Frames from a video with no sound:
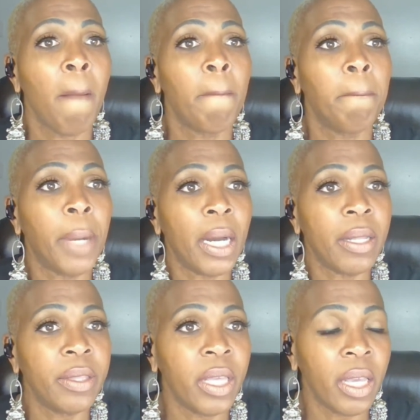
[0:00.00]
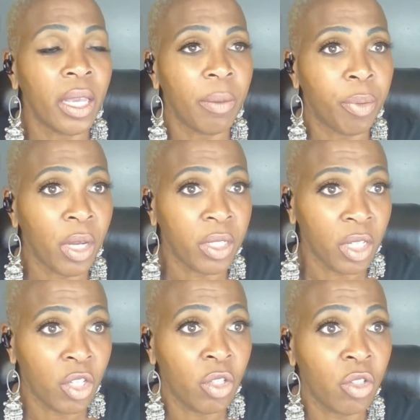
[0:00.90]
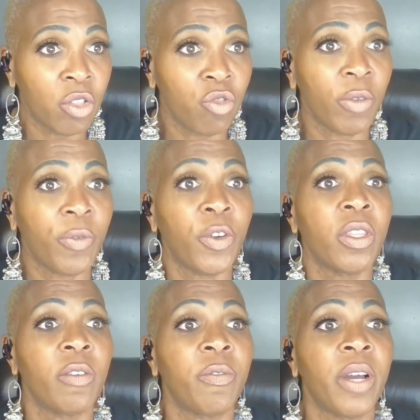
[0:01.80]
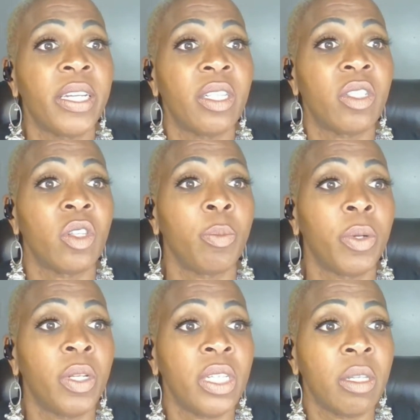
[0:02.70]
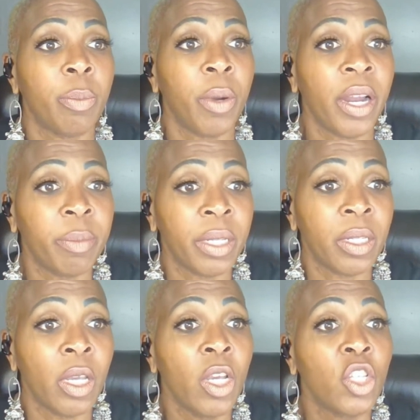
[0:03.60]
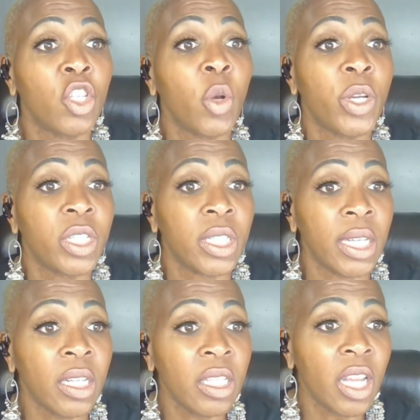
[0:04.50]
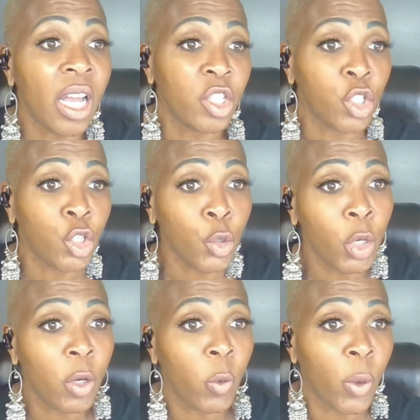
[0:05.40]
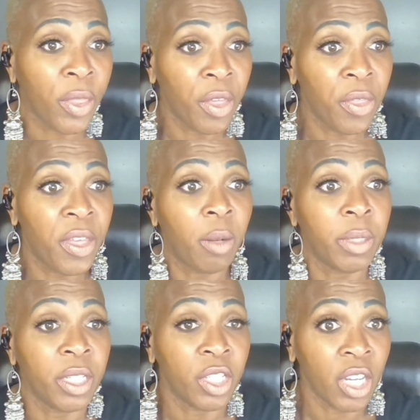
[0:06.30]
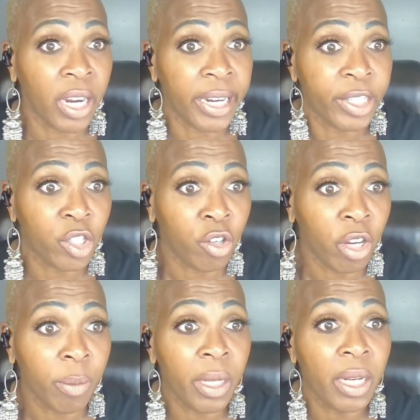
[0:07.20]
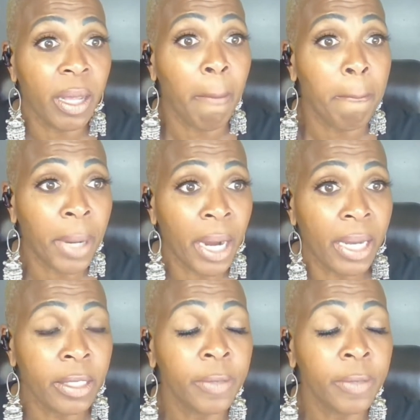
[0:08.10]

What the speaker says: but the prosecutors refer their findings to the police department. So we're still not sure whether they'll be charged criminally, but